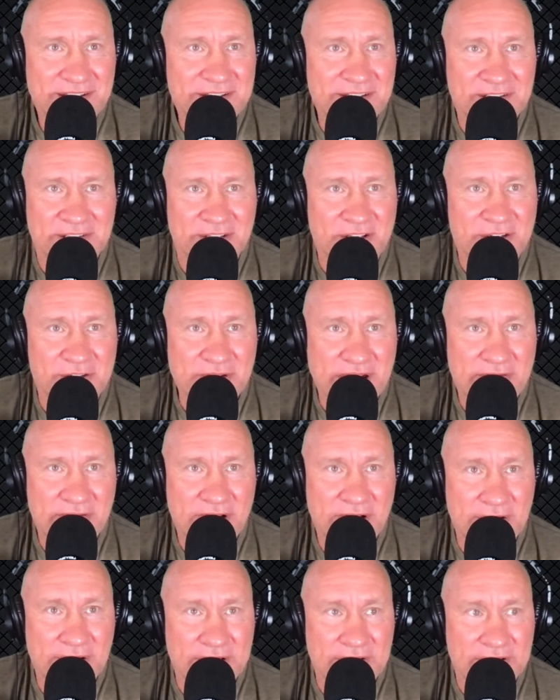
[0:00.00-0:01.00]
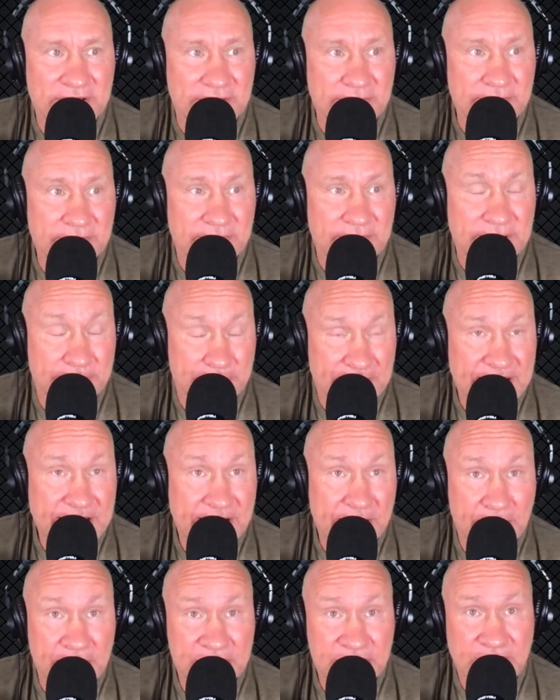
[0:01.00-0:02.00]
They can drive along like the
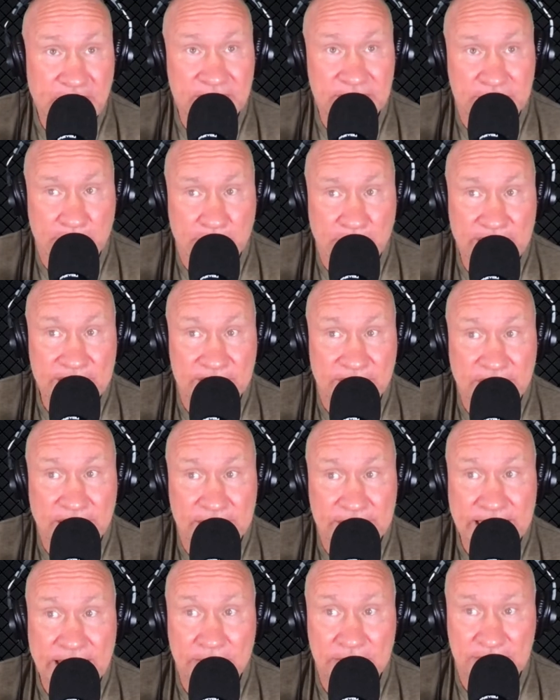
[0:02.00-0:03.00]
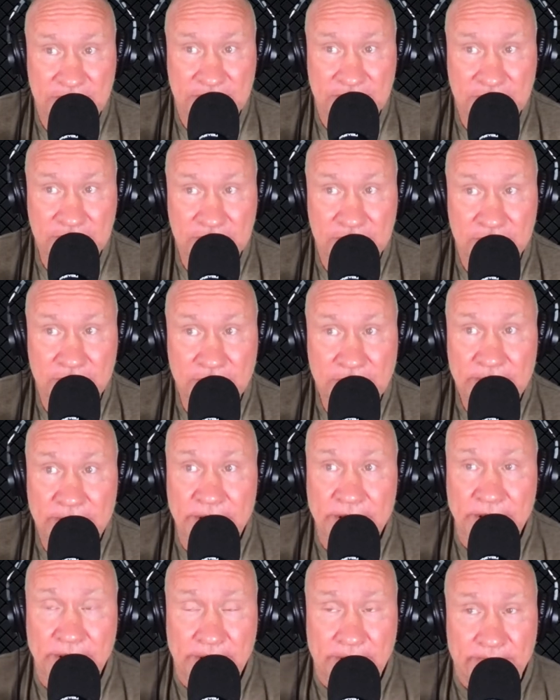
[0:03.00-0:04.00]
mechanic. He changed the brakes. He thought that was the issue,
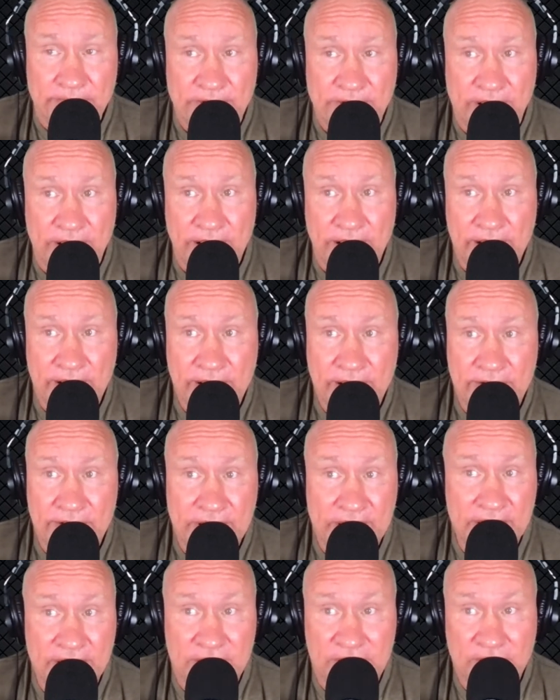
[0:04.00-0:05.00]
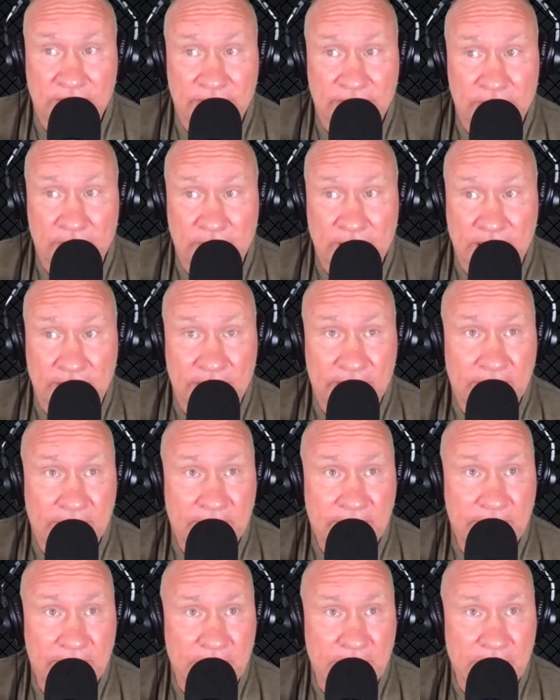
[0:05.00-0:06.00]
and then he took it for like a
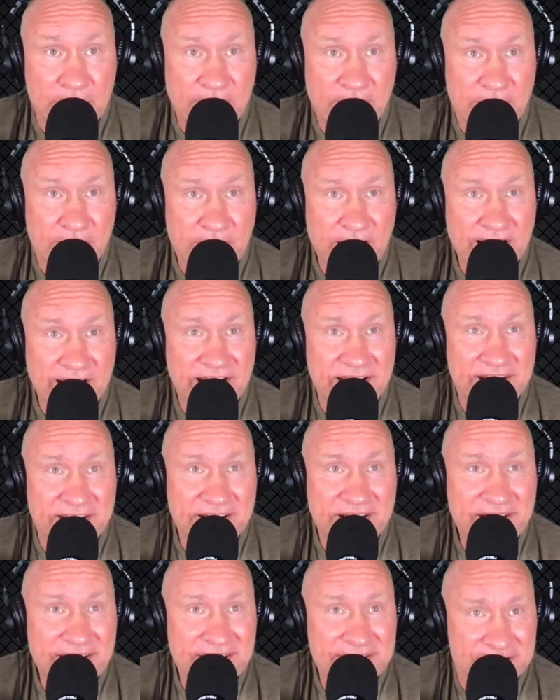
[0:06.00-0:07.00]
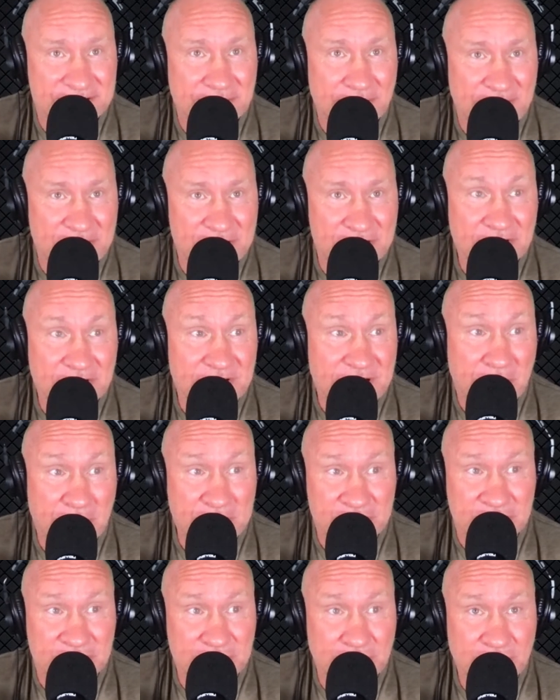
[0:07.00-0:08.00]
30-mile ride just to make sure it
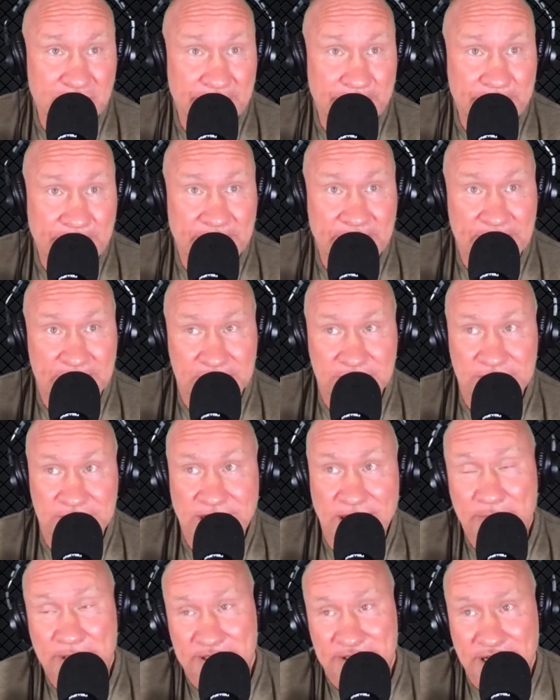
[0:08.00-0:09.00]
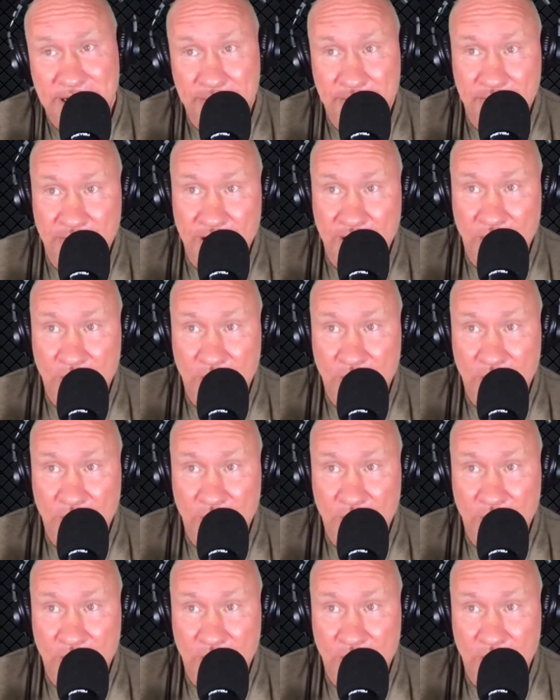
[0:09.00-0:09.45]
wasn't doing it. And then as soon as I picked it up and brought it